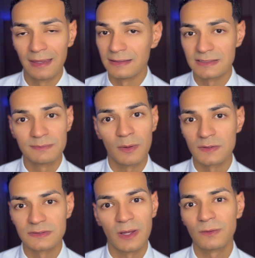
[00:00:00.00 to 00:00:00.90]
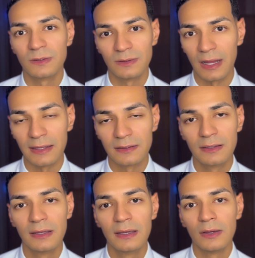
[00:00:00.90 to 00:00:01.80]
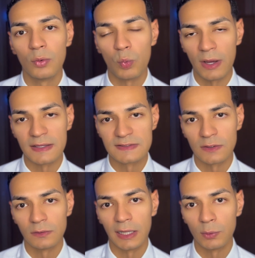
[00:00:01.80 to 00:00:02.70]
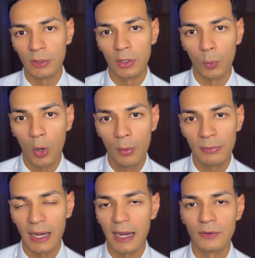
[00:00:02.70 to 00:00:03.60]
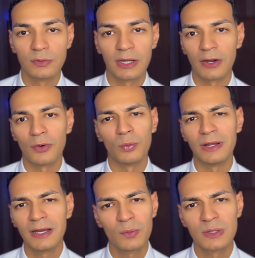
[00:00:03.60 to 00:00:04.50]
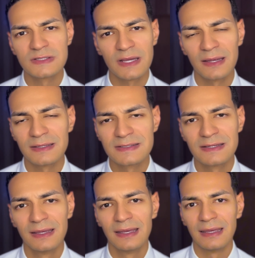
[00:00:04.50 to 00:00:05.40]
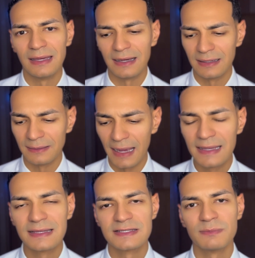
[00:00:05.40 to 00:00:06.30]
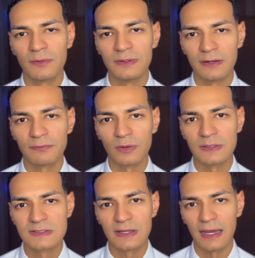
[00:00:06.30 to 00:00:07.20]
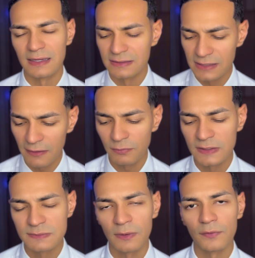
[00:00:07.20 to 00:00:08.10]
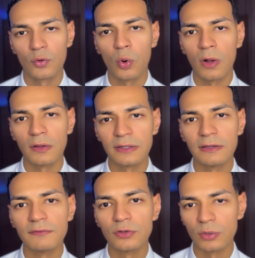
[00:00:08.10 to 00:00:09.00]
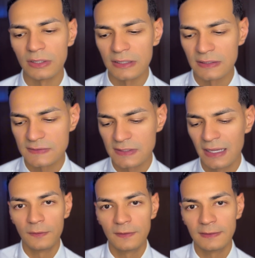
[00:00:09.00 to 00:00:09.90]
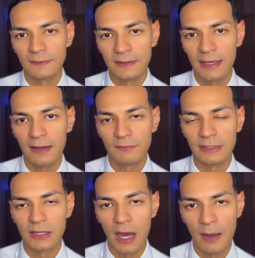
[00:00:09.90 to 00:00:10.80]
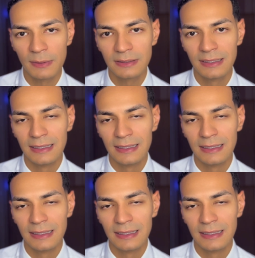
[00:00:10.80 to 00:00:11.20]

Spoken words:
smells nothing like YSL La Nuit L'Homme. I don't care what anyone says. I can smell the difference. I can definitely smell the quality of ingredients. The only thing that they have in common